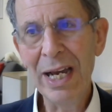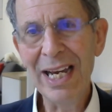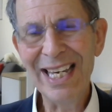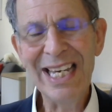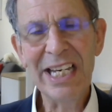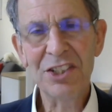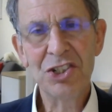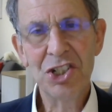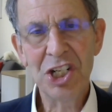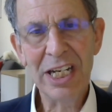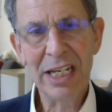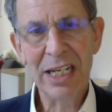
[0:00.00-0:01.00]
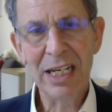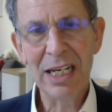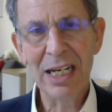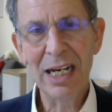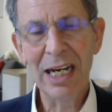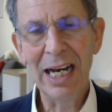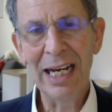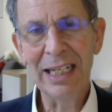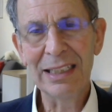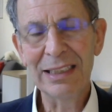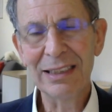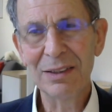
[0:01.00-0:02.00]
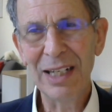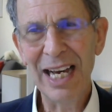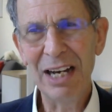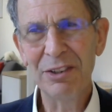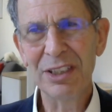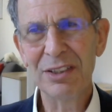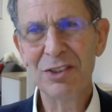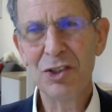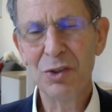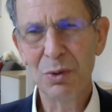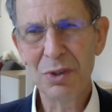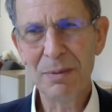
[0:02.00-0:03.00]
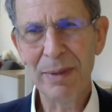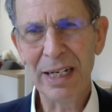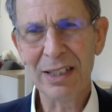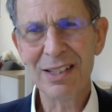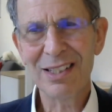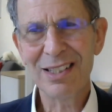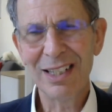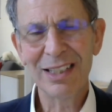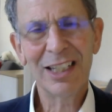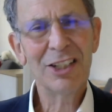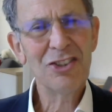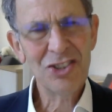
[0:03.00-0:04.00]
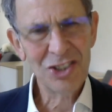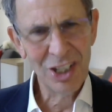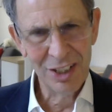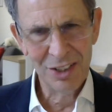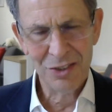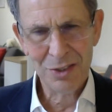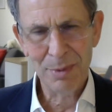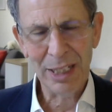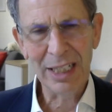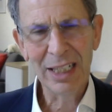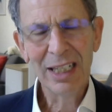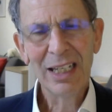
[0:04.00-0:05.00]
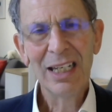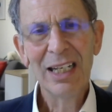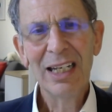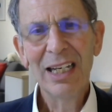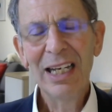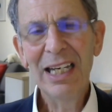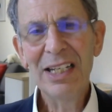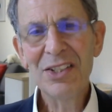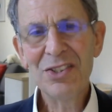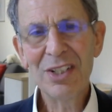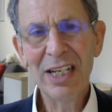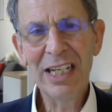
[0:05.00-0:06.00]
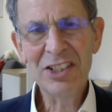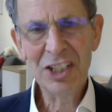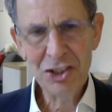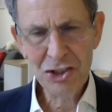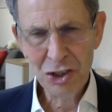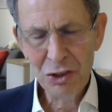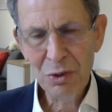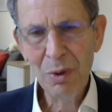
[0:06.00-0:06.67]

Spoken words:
where ESG and how it's thought about concerns me is in